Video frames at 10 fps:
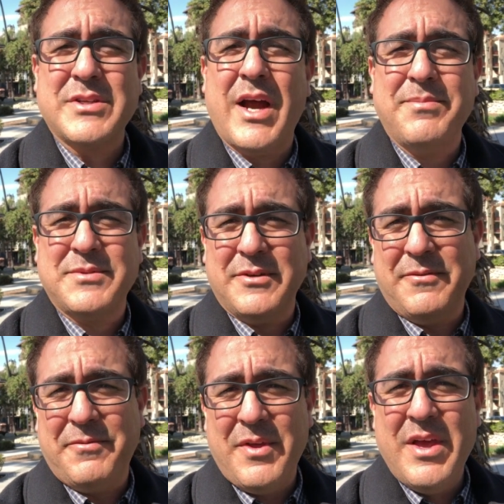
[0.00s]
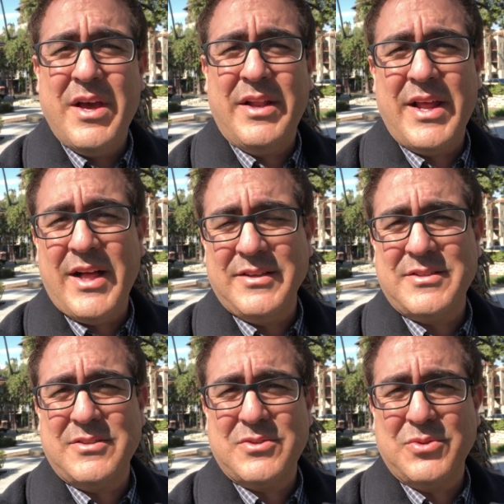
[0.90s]
types of
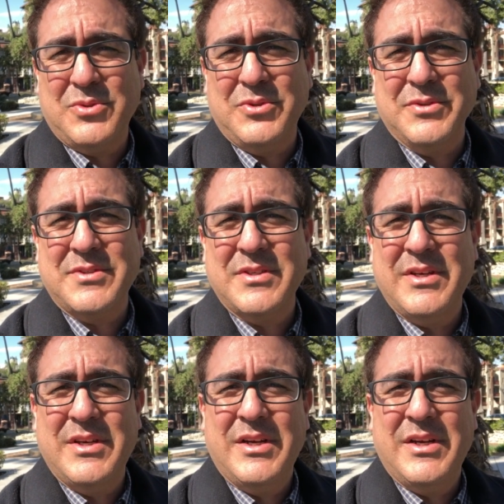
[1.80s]
analysis tools